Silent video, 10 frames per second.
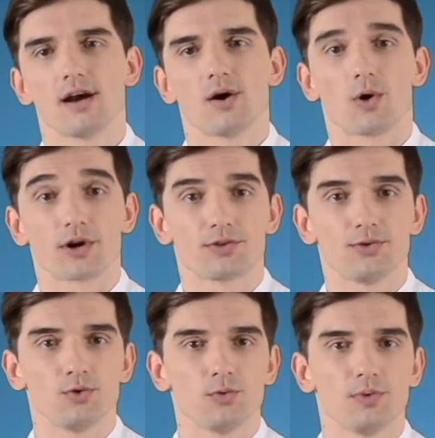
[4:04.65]
or a
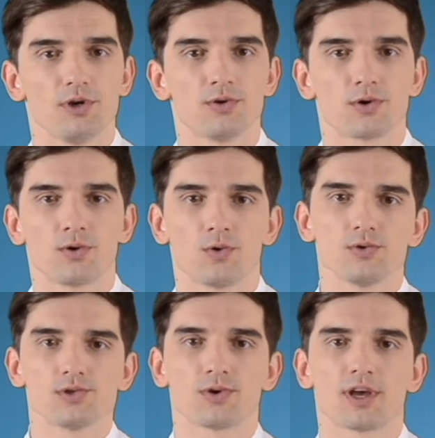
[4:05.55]
tube in your nose
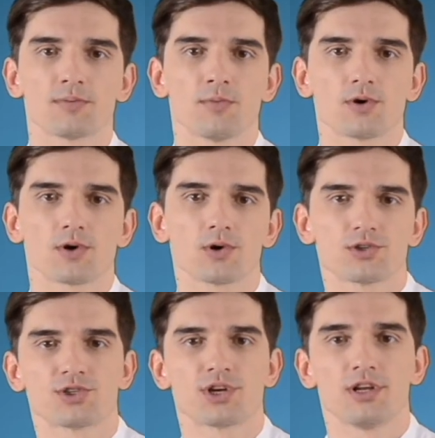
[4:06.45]
to get more
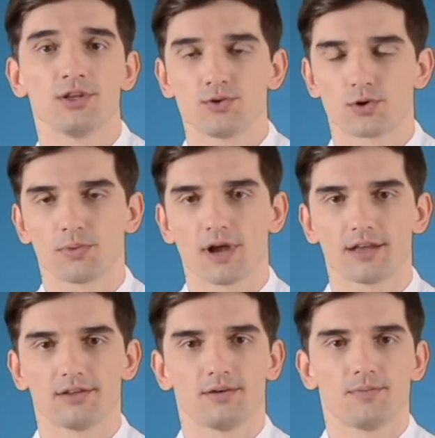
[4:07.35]
oxygen into your blood.